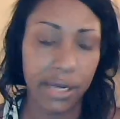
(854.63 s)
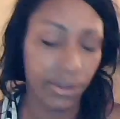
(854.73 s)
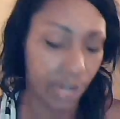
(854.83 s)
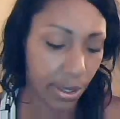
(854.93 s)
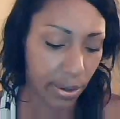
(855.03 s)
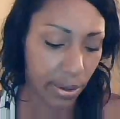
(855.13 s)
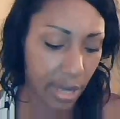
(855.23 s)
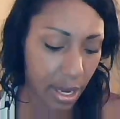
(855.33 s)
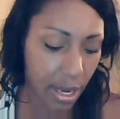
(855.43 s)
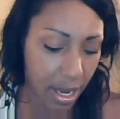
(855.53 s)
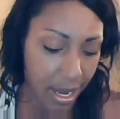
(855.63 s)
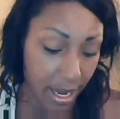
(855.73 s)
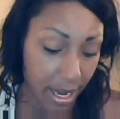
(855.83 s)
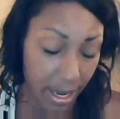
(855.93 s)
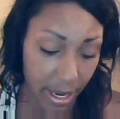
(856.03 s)
So
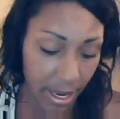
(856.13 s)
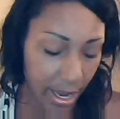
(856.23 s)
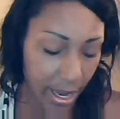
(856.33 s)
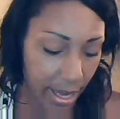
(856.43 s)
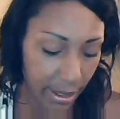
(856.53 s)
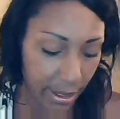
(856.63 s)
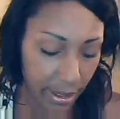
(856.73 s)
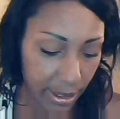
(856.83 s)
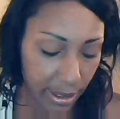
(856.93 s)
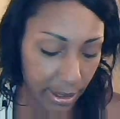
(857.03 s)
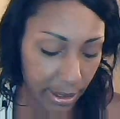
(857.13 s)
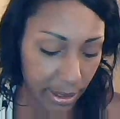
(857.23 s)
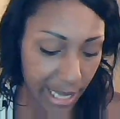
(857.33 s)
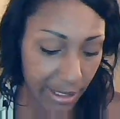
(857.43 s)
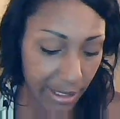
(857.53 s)
it just
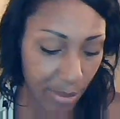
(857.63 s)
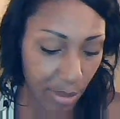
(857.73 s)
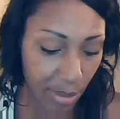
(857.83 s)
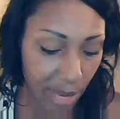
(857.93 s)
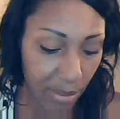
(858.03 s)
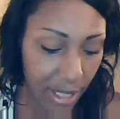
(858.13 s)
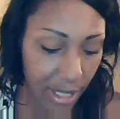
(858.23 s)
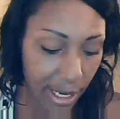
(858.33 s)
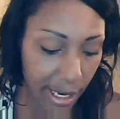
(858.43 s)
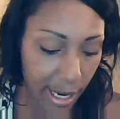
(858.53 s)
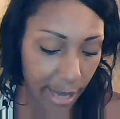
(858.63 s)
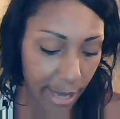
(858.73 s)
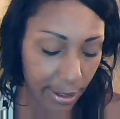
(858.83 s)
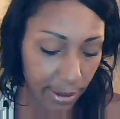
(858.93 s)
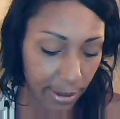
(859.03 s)
has to be my blood, and I
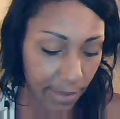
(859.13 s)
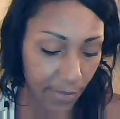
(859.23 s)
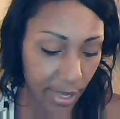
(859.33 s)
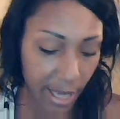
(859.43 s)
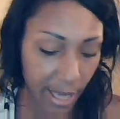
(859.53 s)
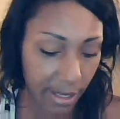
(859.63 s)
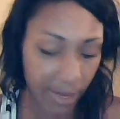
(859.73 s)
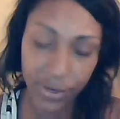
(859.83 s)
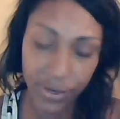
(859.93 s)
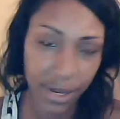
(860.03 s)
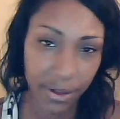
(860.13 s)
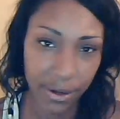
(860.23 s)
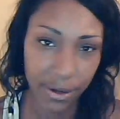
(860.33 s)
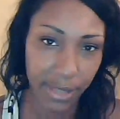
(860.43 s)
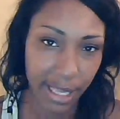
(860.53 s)
just don't think I can love another
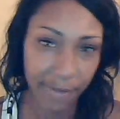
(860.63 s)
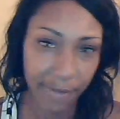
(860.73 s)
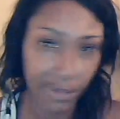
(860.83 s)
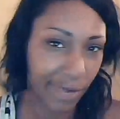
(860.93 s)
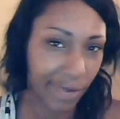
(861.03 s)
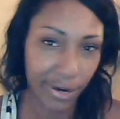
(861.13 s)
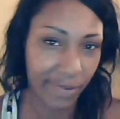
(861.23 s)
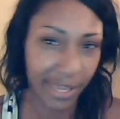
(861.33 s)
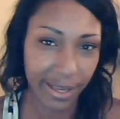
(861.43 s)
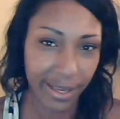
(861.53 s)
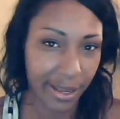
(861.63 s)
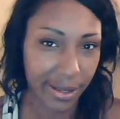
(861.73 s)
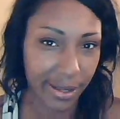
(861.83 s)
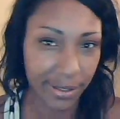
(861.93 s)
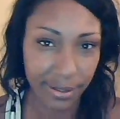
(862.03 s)
like that. First of all, I don't even like
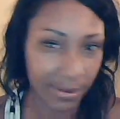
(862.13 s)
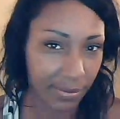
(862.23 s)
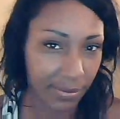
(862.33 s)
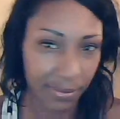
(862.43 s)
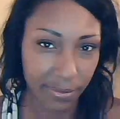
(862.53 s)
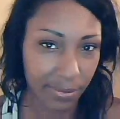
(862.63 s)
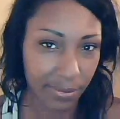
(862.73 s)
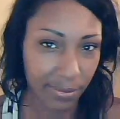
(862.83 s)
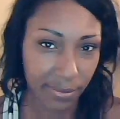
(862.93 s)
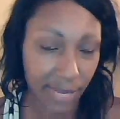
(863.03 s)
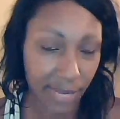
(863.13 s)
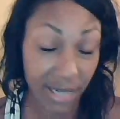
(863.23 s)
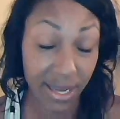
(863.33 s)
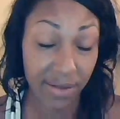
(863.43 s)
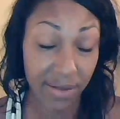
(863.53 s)
kids. I
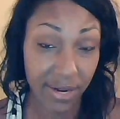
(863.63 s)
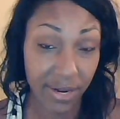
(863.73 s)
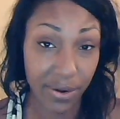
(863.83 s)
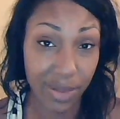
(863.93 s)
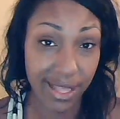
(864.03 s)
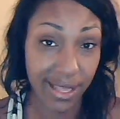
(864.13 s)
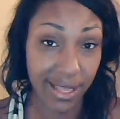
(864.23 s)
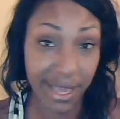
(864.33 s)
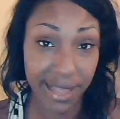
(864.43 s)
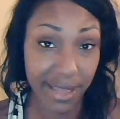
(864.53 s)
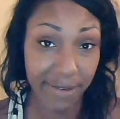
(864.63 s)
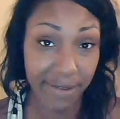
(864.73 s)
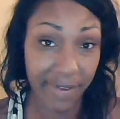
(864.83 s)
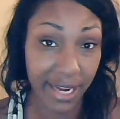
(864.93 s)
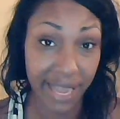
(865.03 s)
don't know why they think I like their
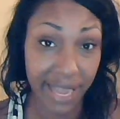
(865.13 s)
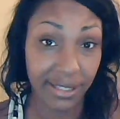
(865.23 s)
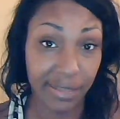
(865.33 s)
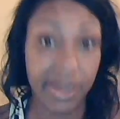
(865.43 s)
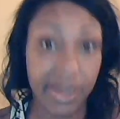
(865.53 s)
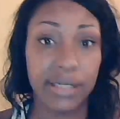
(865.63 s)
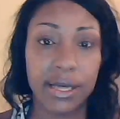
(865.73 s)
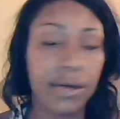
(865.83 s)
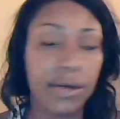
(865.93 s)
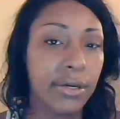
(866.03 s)
fucking asses, but I don't.